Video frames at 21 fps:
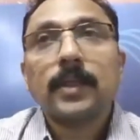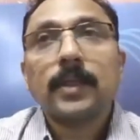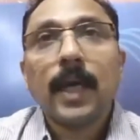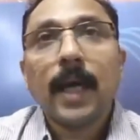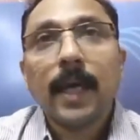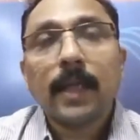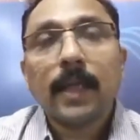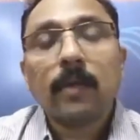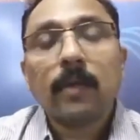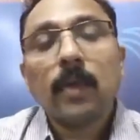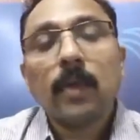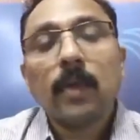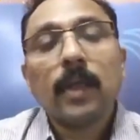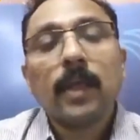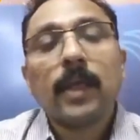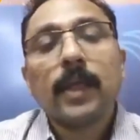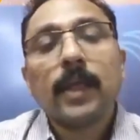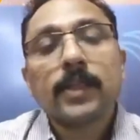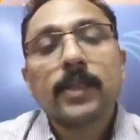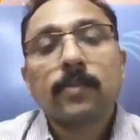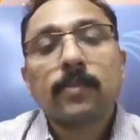that will
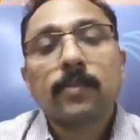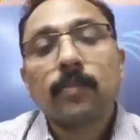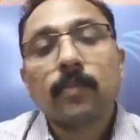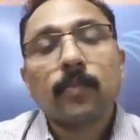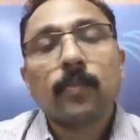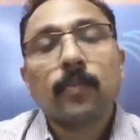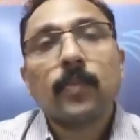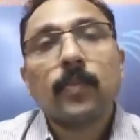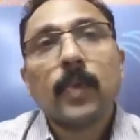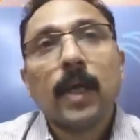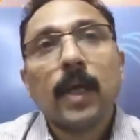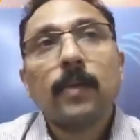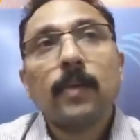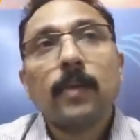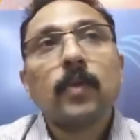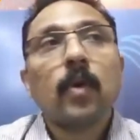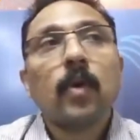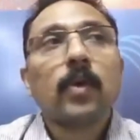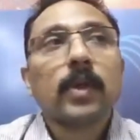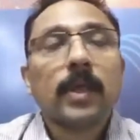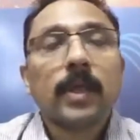help the
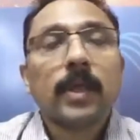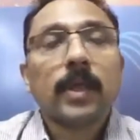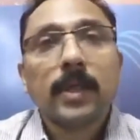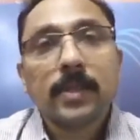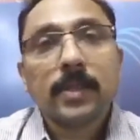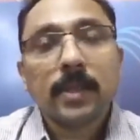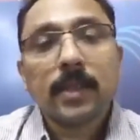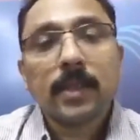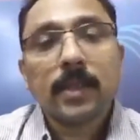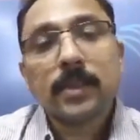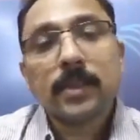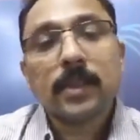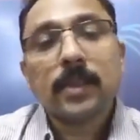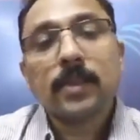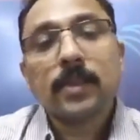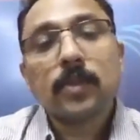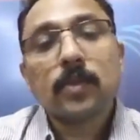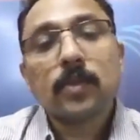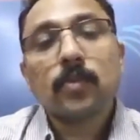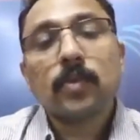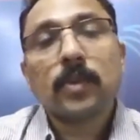
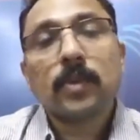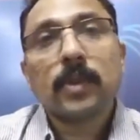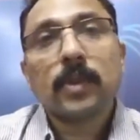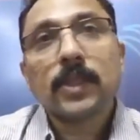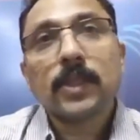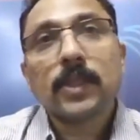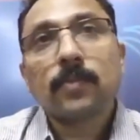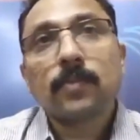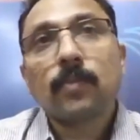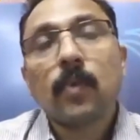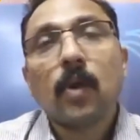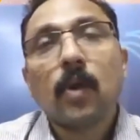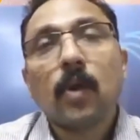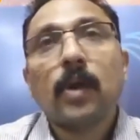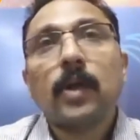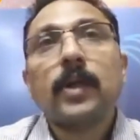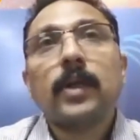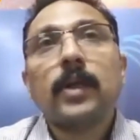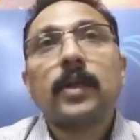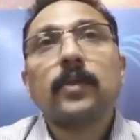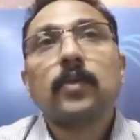organization to
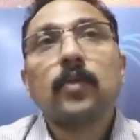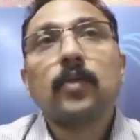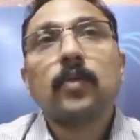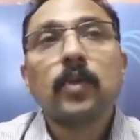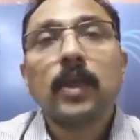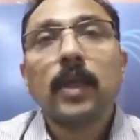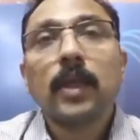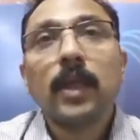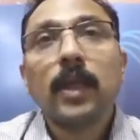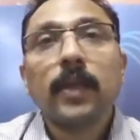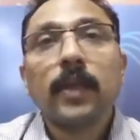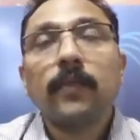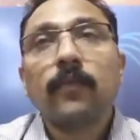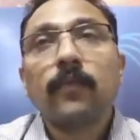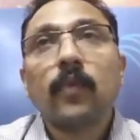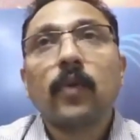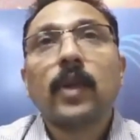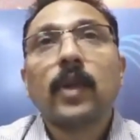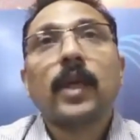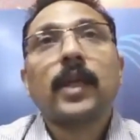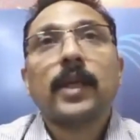respond quickly
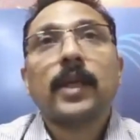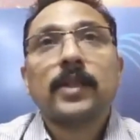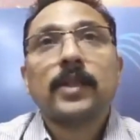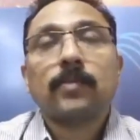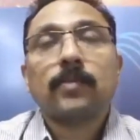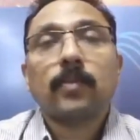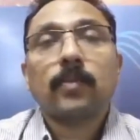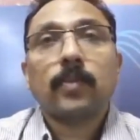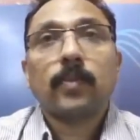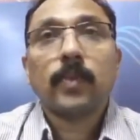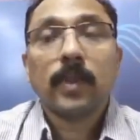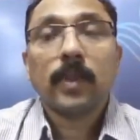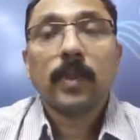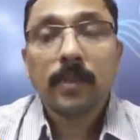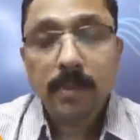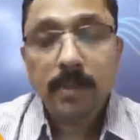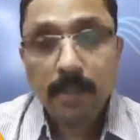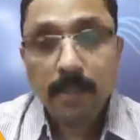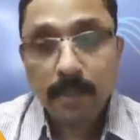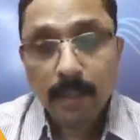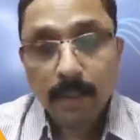for an
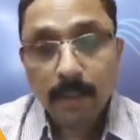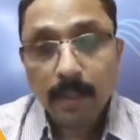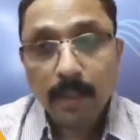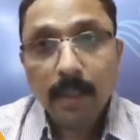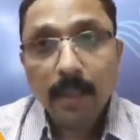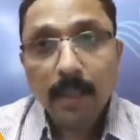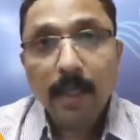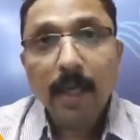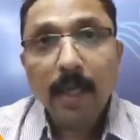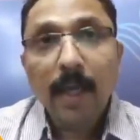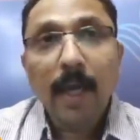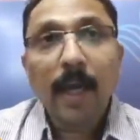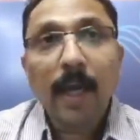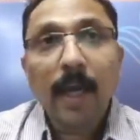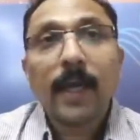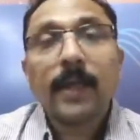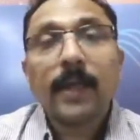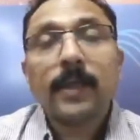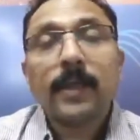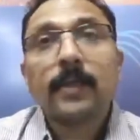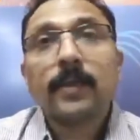incident
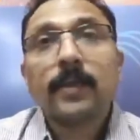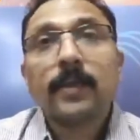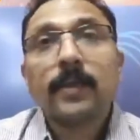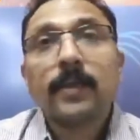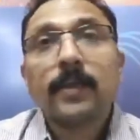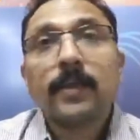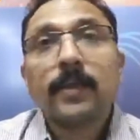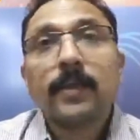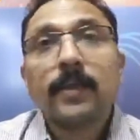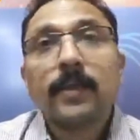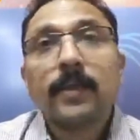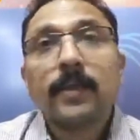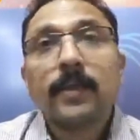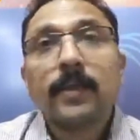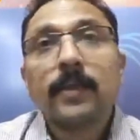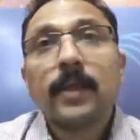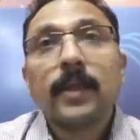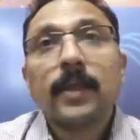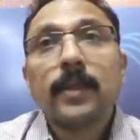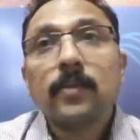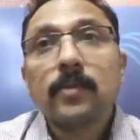and
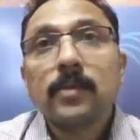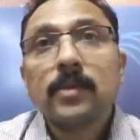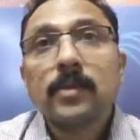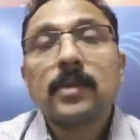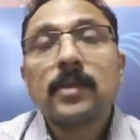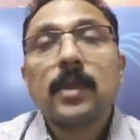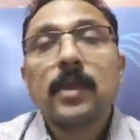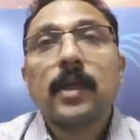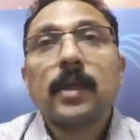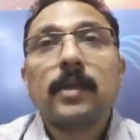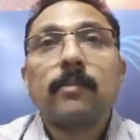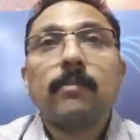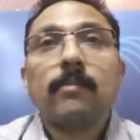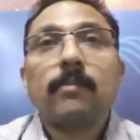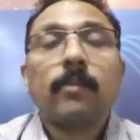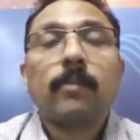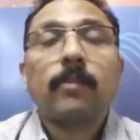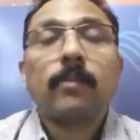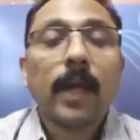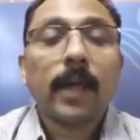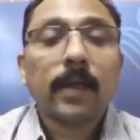reduce
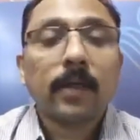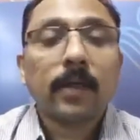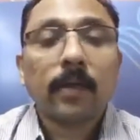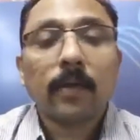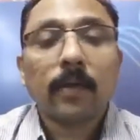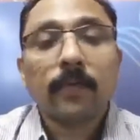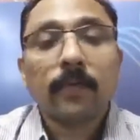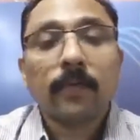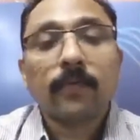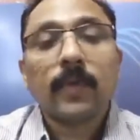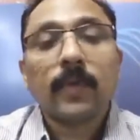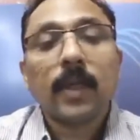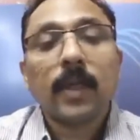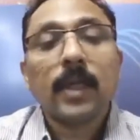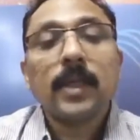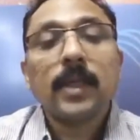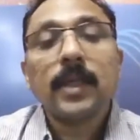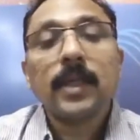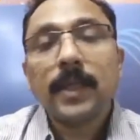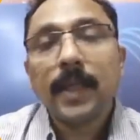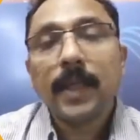the impact of
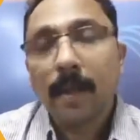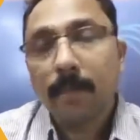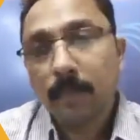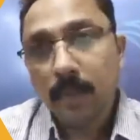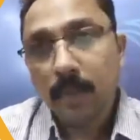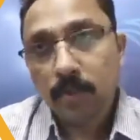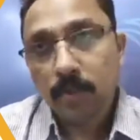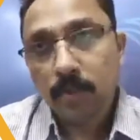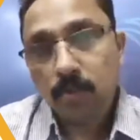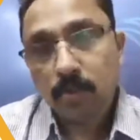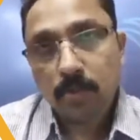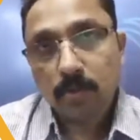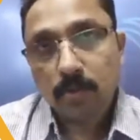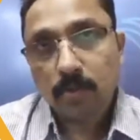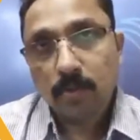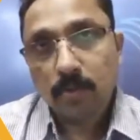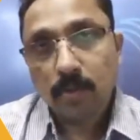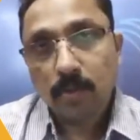any damage.